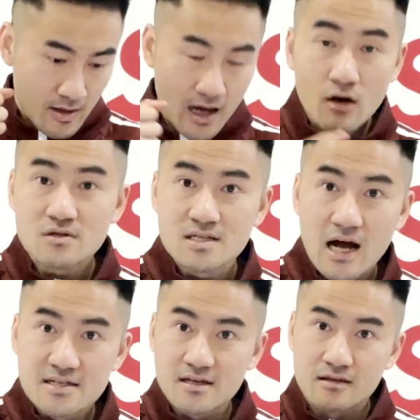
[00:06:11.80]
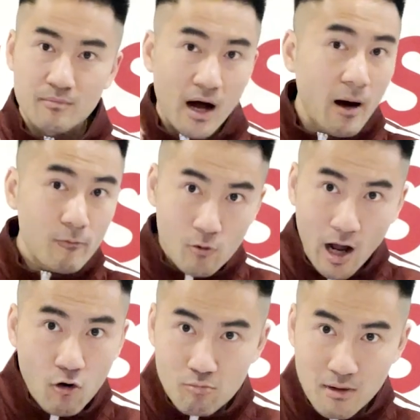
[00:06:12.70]
outsizing them,
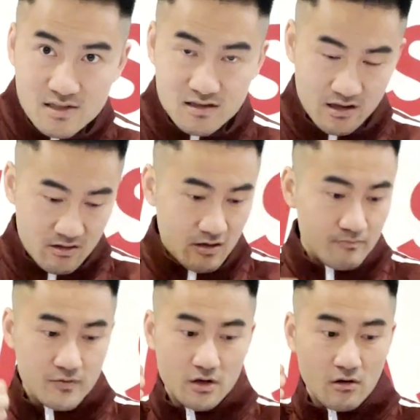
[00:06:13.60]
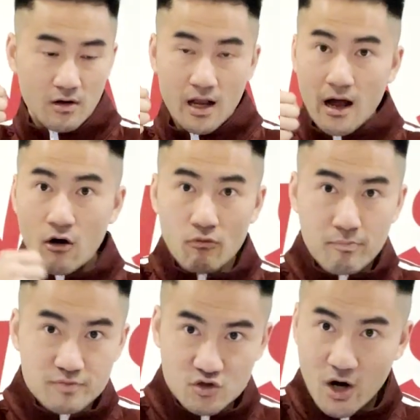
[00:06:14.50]
out-muscling them, you know,
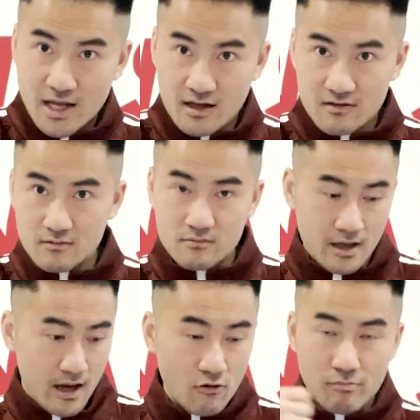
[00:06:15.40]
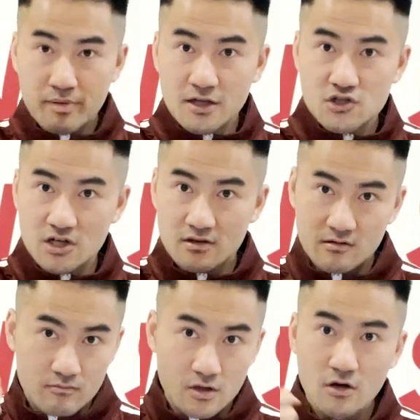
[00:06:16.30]
out-striking them, out-punching
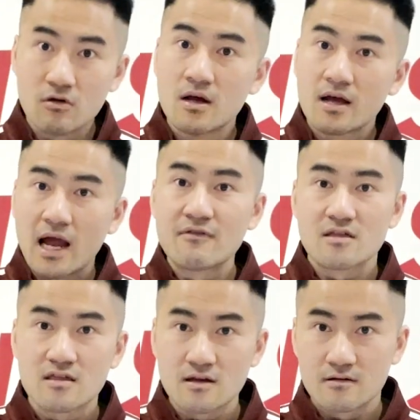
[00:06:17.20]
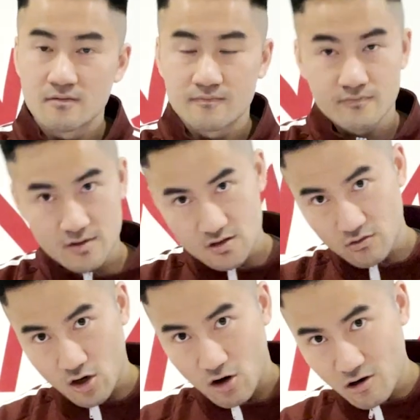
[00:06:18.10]
them, you know, everything. So
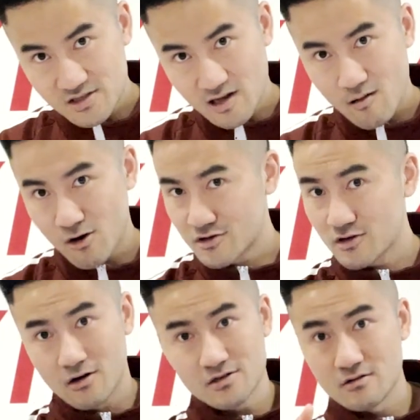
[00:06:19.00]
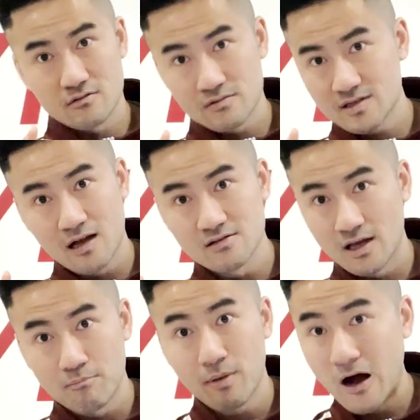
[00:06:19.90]
the hard style martial arts are styles
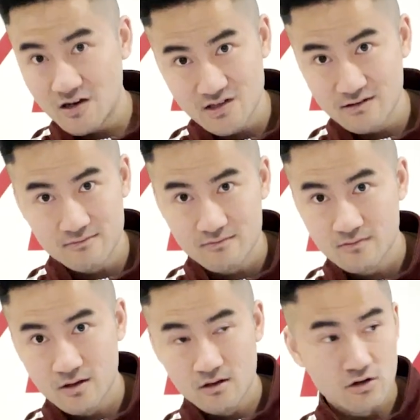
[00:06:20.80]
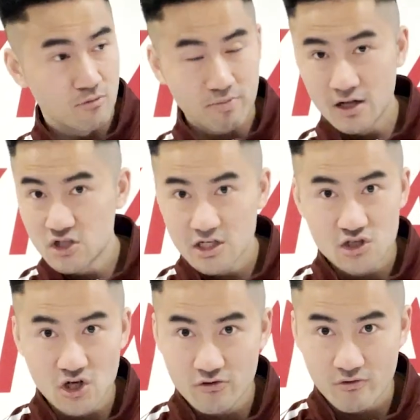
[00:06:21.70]
like boxing. You're punching each
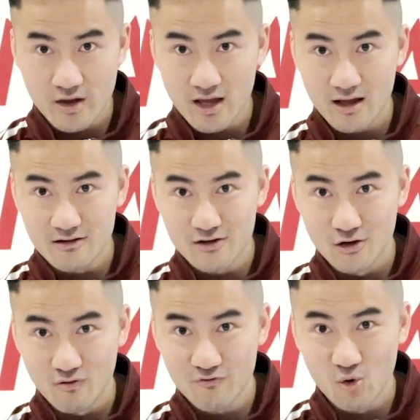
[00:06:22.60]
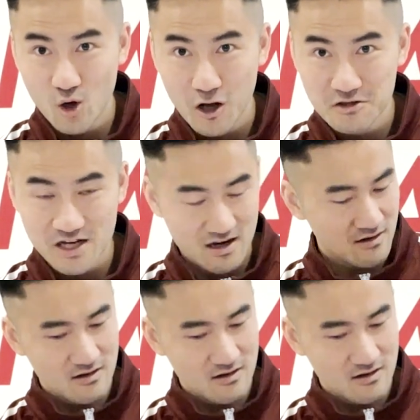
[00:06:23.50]
other in the head, you know, full contact.